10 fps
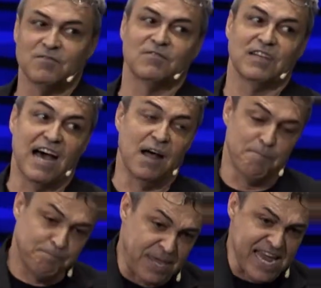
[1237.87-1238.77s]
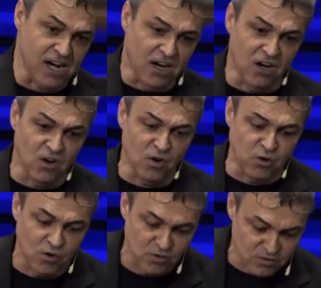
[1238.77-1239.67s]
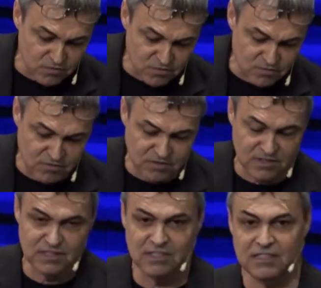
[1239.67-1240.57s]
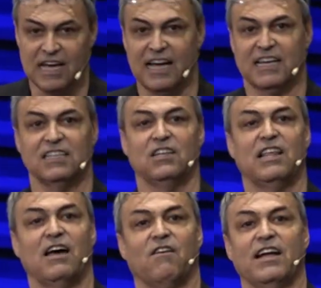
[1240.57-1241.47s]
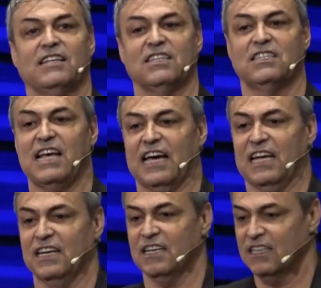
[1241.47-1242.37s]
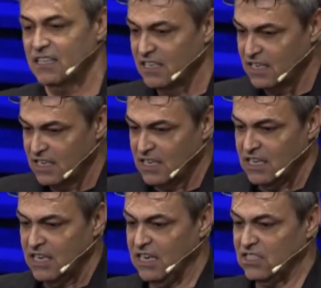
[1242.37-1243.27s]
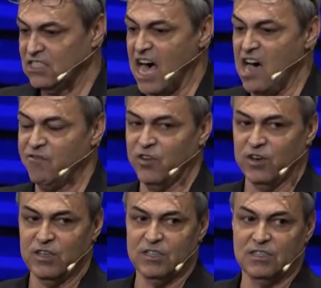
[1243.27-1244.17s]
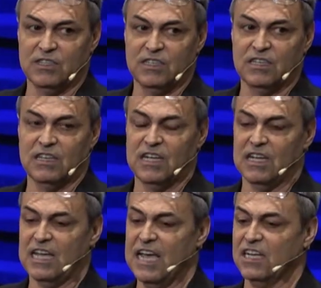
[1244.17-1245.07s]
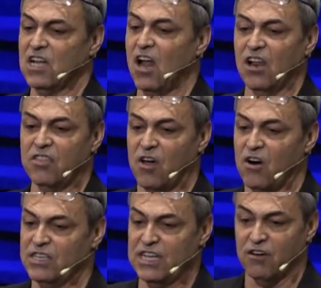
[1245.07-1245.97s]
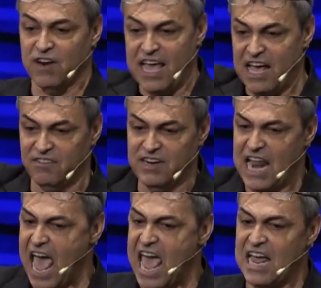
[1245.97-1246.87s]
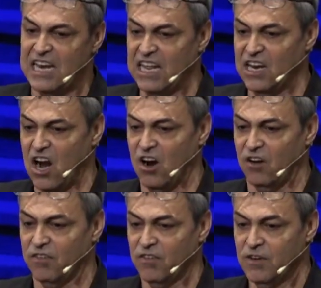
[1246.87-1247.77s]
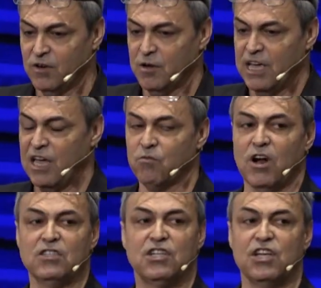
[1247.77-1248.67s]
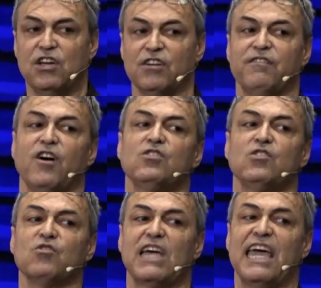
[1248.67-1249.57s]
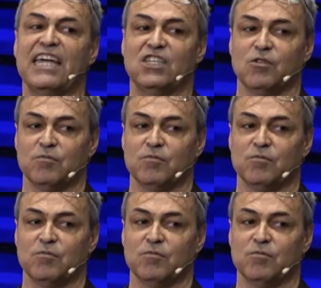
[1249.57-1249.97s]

God, pew! God could do that right this second. He's sovereign. He has all authority over heaven and in earth. He runs the universal kingdom.